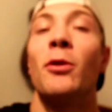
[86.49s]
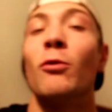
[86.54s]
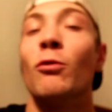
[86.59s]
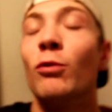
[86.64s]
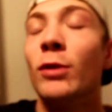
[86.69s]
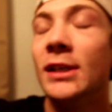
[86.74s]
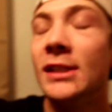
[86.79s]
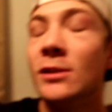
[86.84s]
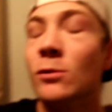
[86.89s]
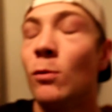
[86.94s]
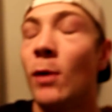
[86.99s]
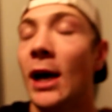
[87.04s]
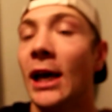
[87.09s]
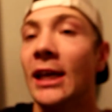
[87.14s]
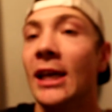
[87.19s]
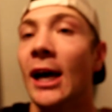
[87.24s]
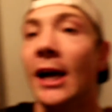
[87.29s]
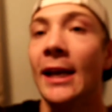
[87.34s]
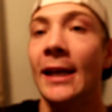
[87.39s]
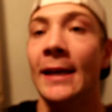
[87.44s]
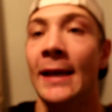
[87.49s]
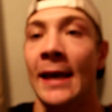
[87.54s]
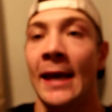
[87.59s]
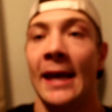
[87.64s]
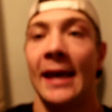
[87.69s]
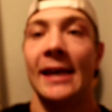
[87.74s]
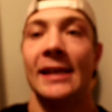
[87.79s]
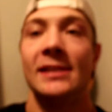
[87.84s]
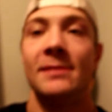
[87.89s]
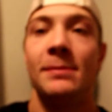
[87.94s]
the reason why i got it
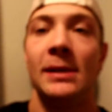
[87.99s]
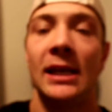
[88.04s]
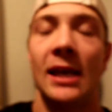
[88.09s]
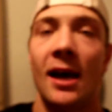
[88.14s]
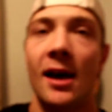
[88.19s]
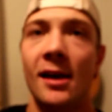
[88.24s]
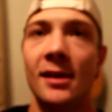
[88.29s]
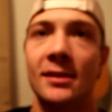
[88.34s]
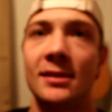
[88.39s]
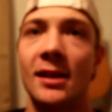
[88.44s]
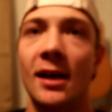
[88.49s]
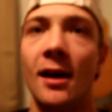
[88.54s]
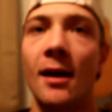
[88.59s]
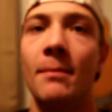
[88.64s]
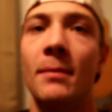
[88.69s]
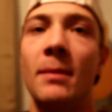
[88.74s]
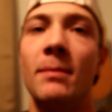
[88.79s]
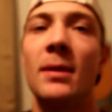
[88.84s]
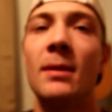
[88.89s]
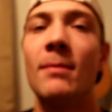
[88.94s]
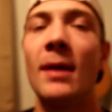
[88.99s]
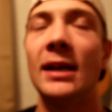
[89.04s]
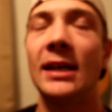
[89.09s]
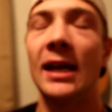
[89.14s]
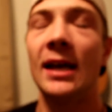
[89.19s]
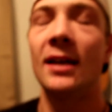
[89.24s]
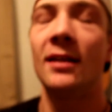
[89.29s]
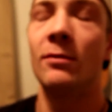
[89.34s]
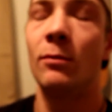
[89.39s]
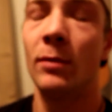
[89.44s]
is because um, me and my
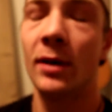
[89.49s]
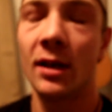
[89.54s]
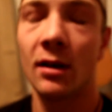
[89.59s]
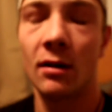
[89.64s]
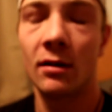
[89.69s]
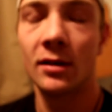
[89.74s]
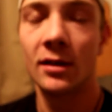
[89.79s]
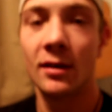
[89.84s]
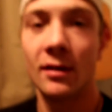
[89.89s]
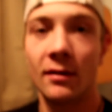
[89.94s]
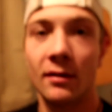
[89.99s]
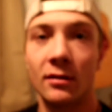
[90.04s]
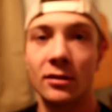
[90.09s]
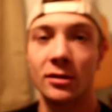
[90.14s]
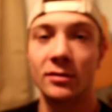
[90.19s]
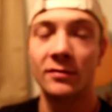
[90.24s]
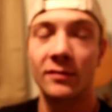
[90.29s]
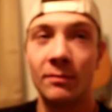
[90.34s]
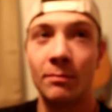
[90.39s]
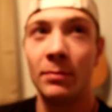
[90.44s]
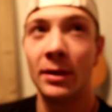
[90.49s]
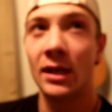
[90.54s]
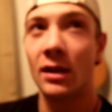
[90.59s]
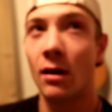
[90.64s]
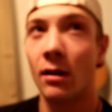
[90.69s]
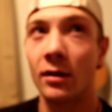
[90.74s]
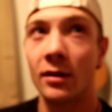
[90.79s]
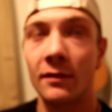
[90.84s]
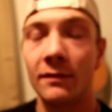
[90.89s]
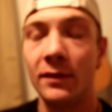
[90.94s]
dad went on or been
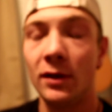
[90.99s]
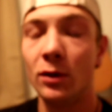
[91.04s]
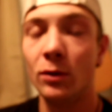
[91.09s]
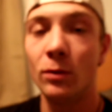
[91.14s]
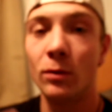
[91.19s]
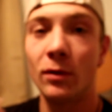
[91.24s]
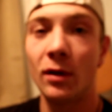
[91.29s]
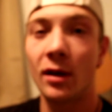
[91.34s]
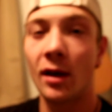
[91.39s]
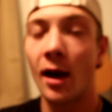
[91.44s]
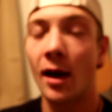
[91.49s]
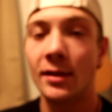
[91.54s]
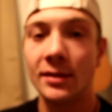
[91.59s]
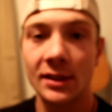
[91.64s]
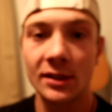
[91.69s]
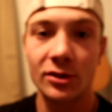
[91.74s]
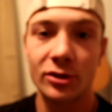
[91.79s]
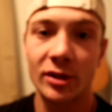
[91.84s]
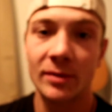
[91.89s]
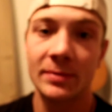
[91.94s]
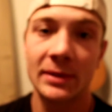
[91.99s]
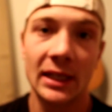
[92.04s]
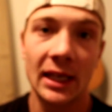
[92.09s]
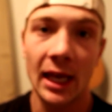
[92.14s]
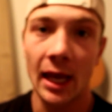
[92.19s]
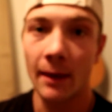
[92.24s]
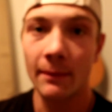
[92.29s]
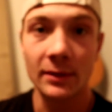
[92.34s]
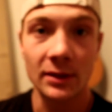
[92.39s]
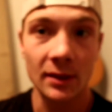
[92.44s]
on a few hunting trips and
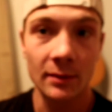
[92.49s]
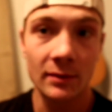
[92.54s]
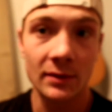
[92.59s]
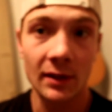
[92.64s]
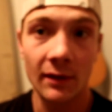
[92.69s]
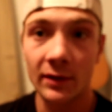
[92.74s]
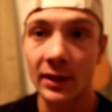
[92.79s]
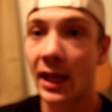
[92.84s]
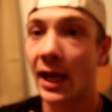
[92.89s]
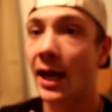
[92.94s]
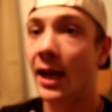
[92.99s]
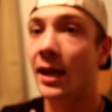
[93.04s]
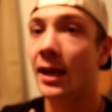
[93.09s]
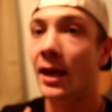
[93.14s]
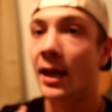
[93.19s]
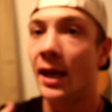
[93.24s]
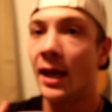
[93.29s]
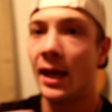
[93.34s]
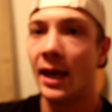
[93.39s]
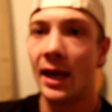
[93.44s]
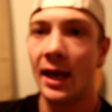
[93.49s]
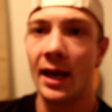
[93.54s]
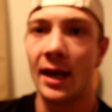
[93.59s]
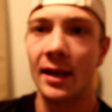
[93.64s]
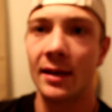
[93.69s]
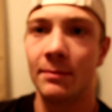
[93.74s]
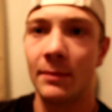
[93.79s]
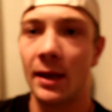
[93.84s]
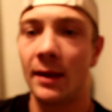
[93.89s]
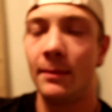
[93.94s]
camping trips like that
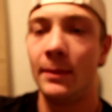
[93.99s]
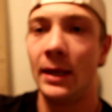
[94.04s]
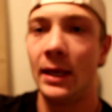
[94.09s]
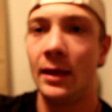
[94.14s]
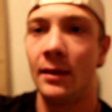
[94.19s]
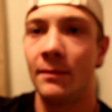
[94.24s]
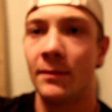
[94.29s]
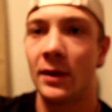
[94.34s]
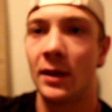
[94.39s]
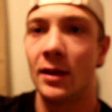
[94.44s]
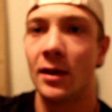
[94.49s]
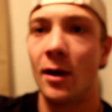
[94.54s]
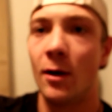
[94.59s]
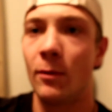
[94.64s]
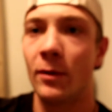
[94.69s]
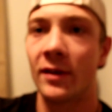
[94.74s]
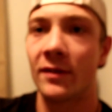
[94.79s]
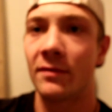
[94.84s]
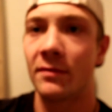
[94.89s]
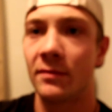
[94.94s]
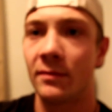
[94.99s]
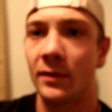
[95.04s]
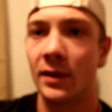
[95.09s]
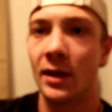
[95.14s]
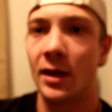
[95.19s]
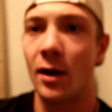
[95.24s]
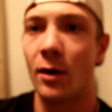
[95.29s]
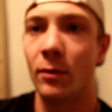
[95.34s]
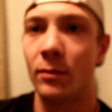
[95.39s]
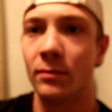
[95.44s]
and maybe you know if
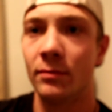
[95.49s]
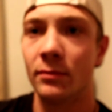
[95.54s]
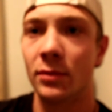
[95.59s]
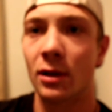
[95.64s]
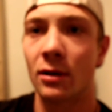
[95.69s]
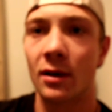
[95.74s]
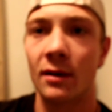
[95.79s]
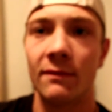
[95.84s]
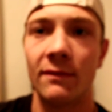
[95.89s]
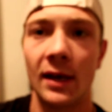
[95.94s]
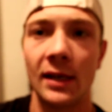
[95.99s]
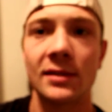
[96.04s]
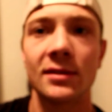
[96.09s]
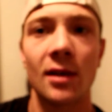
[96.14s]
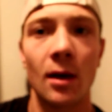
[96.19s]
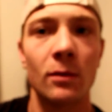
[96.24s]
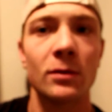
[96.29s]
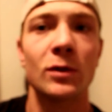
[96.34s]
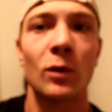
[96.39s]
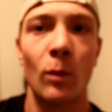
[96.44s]
you know blurry face goes